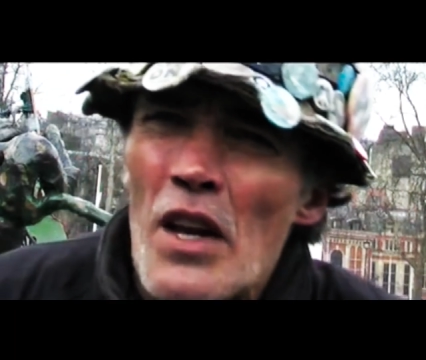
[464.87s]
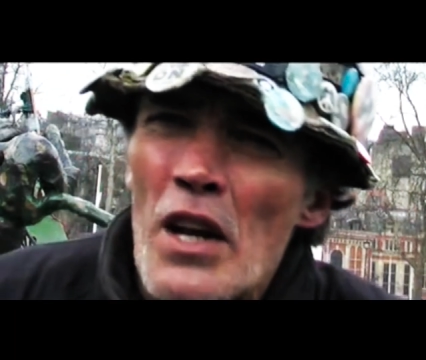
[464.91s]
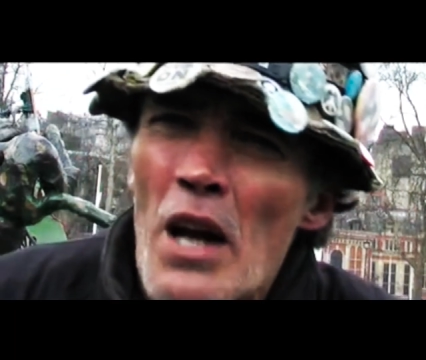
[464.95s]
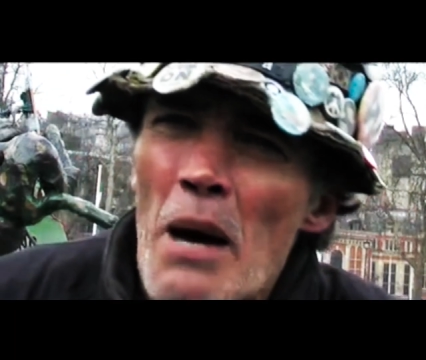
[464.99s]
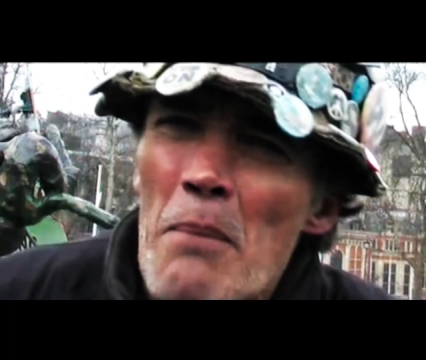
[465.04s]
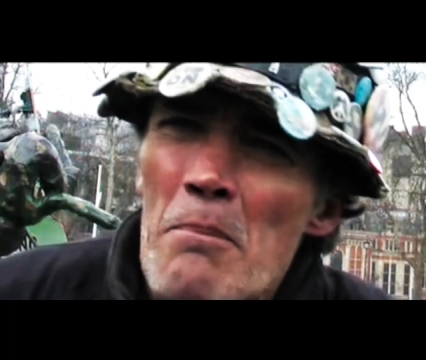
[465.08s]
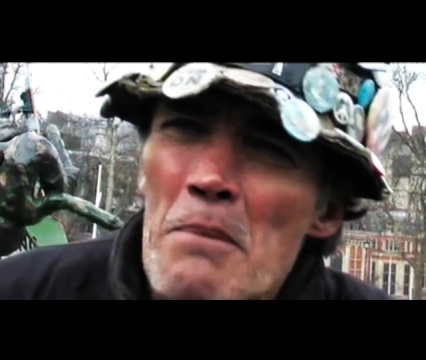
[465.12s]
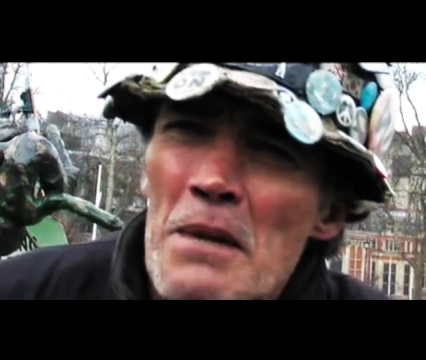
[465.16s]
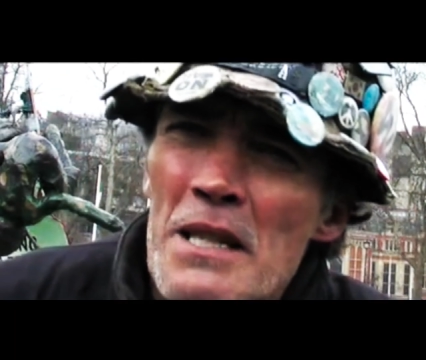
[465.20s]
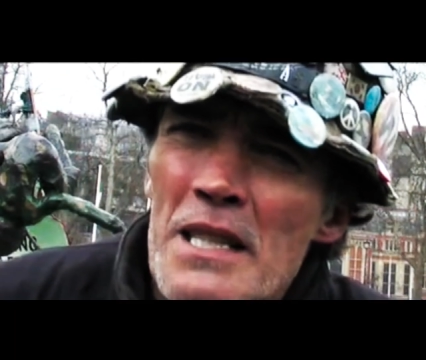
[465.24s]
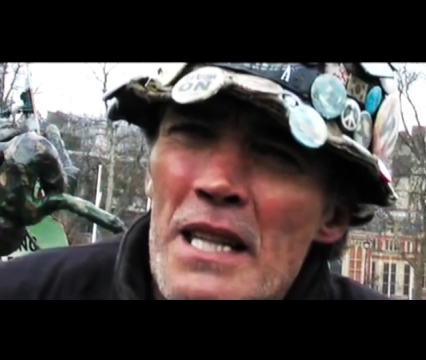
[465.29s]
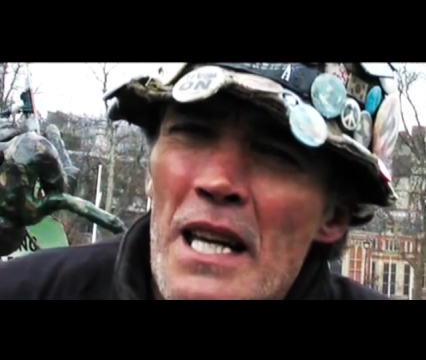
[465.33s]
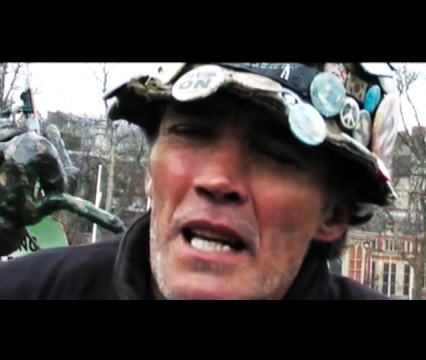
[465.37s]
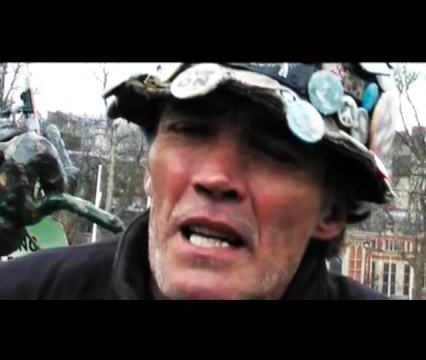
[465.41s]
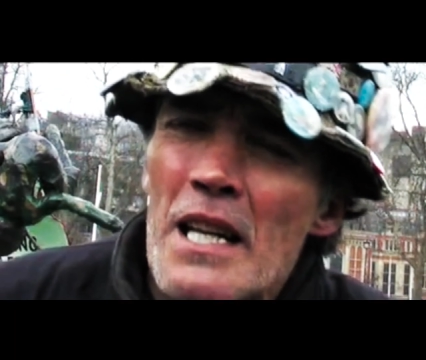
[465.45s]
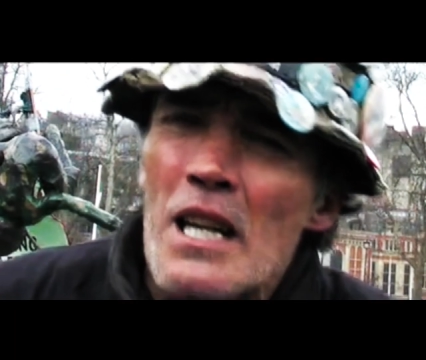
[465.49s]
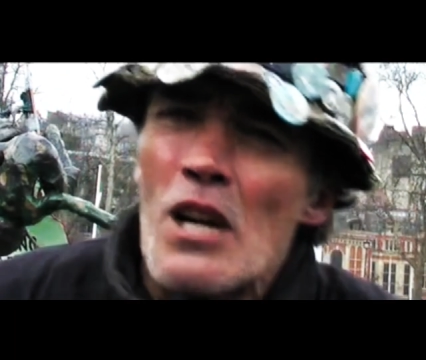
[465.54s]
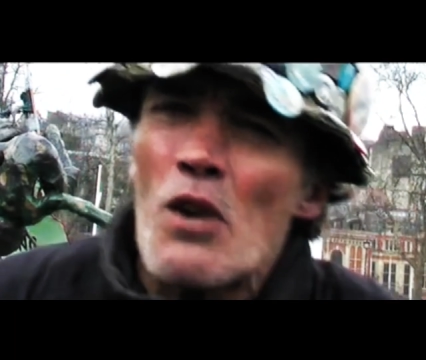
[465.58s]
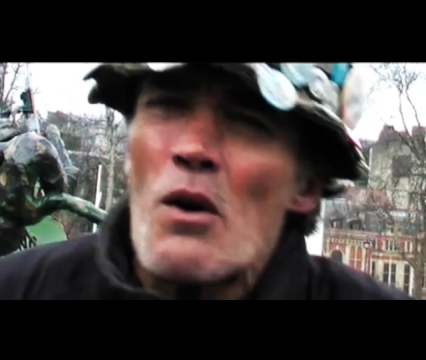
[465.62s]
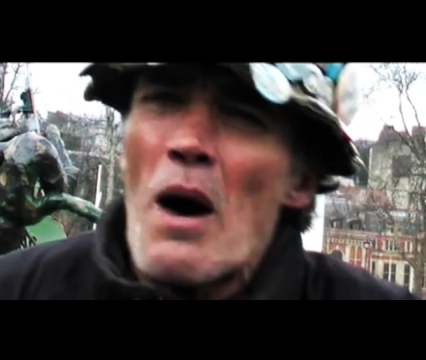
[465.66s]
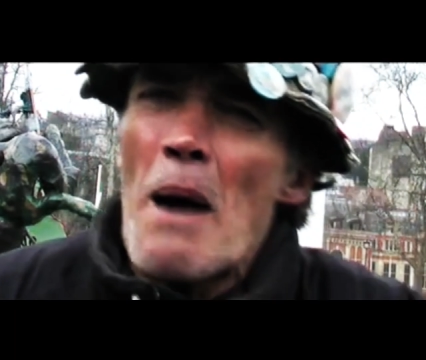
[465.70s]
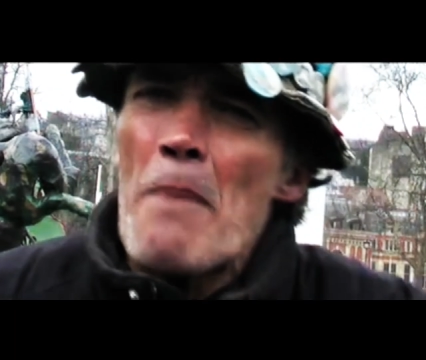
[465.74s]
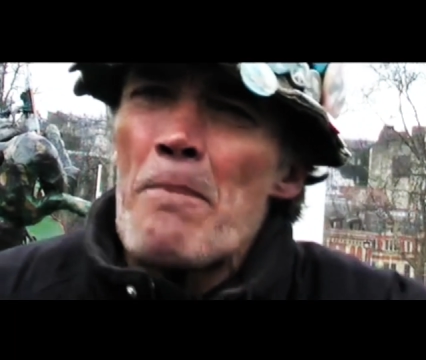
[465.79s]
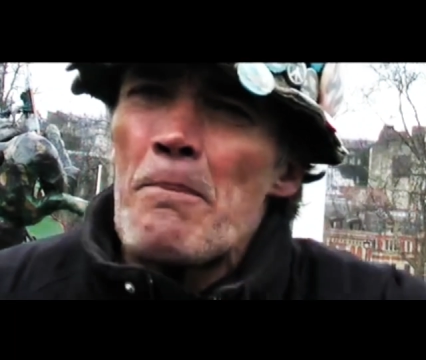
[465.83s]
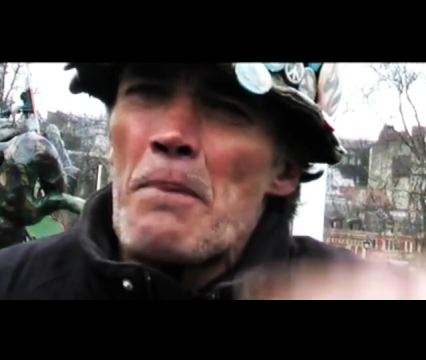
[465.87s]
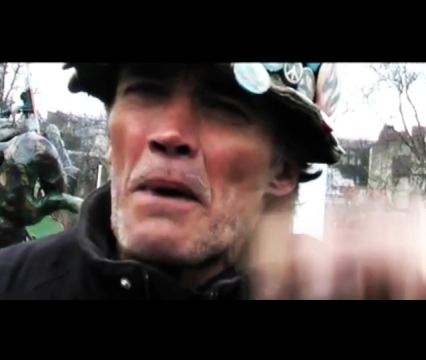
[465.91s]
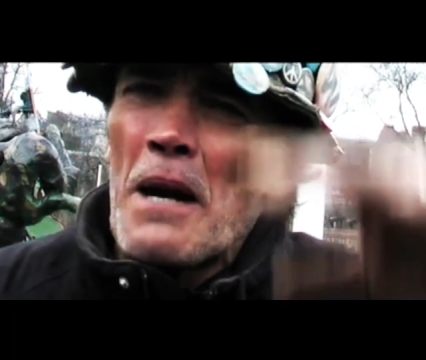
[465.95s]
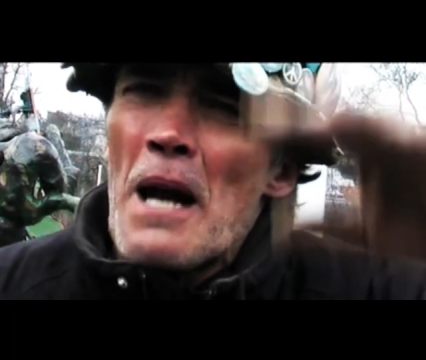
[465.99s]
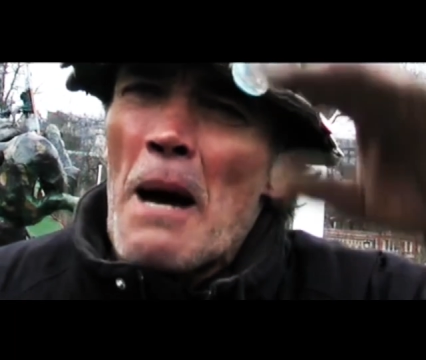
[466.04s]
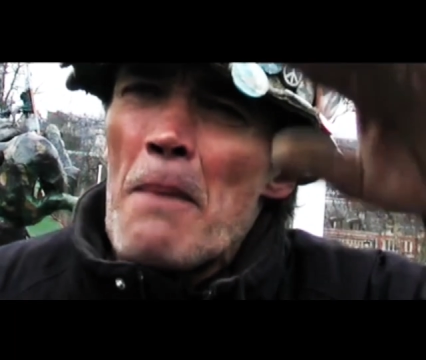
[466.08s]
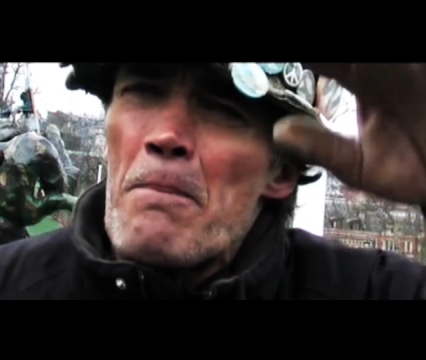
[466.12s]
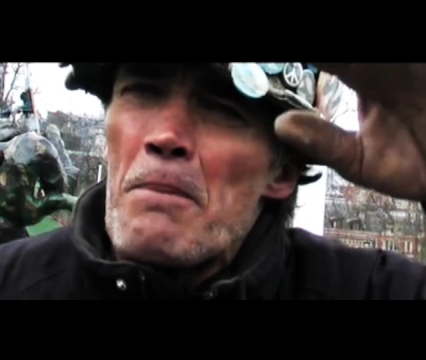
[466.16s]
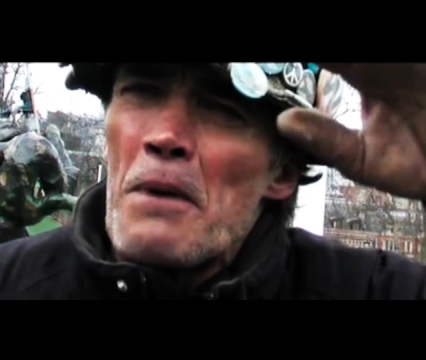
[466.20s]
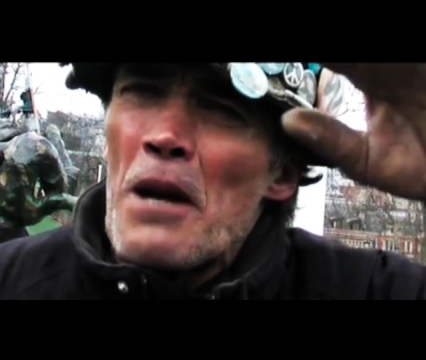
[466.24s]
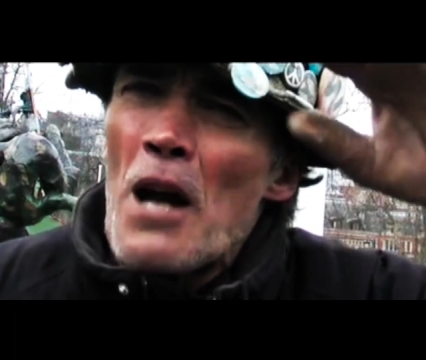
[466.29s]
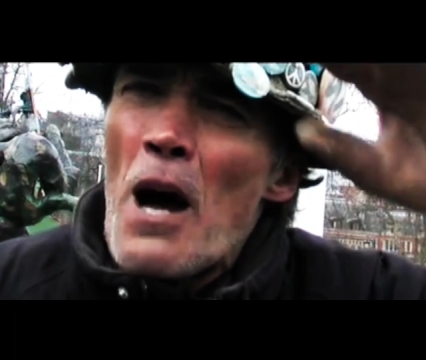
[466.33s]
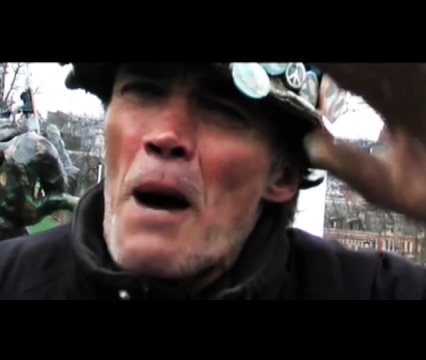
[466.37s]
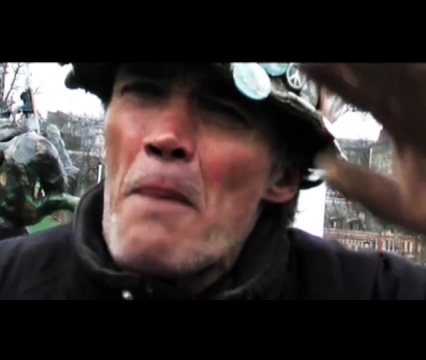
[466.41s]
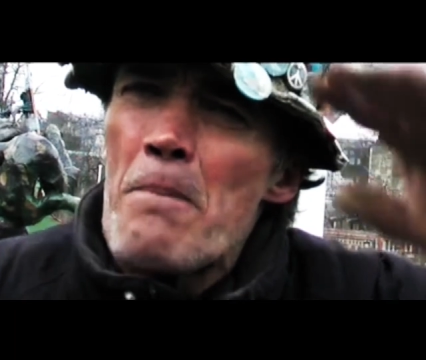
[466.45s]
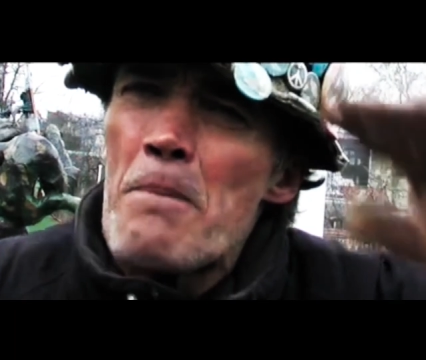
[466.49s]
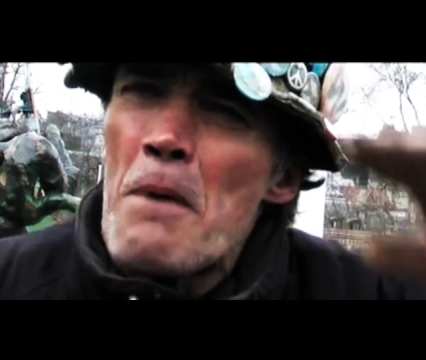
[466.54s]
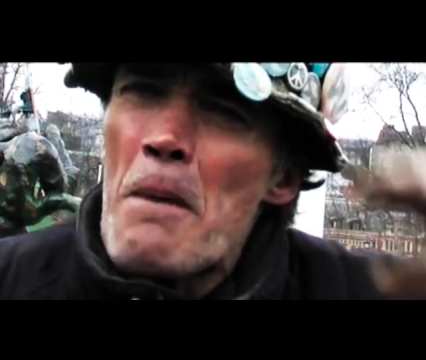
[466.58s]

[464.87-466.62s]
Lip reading: number's going to go up and up and up,